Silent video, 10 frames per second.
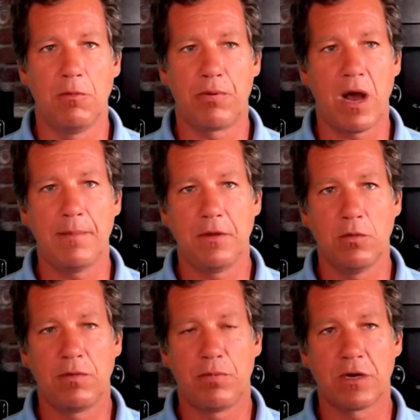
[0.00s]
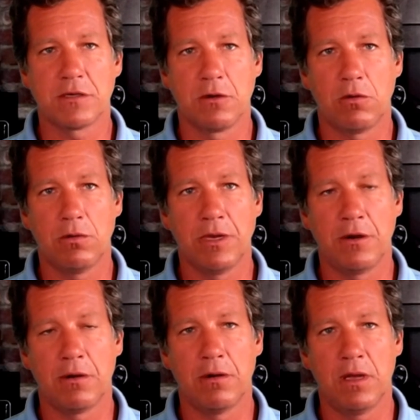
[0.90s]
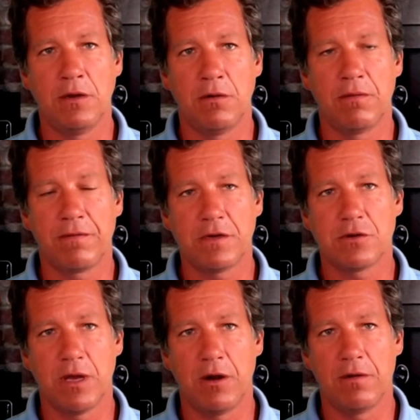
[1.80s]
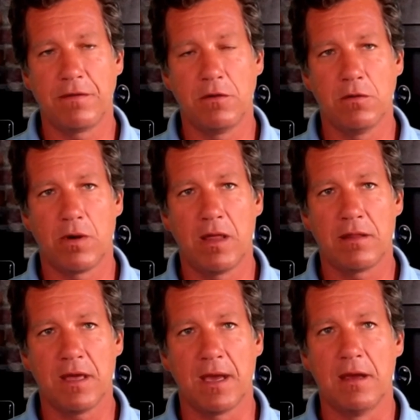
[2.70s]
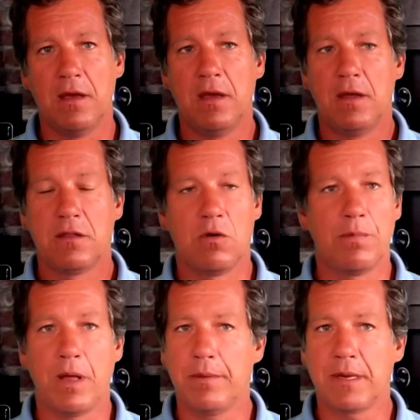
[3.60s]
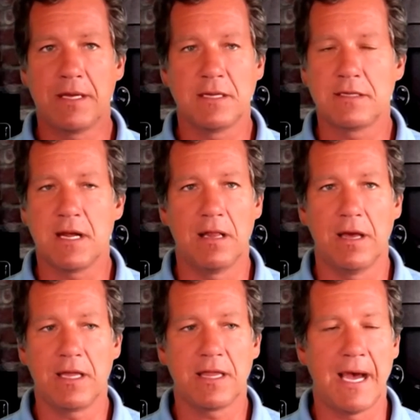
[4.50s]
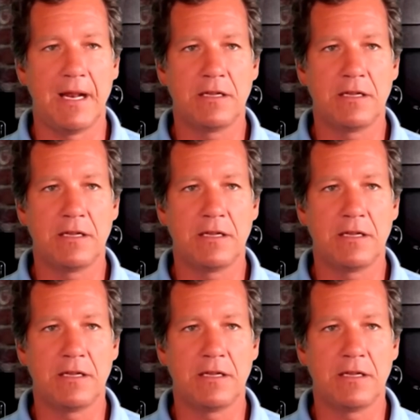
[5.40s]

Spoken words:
bribe you with bricks of gold in your refrigerator if you do the right thing. The Republicans, it's not like that.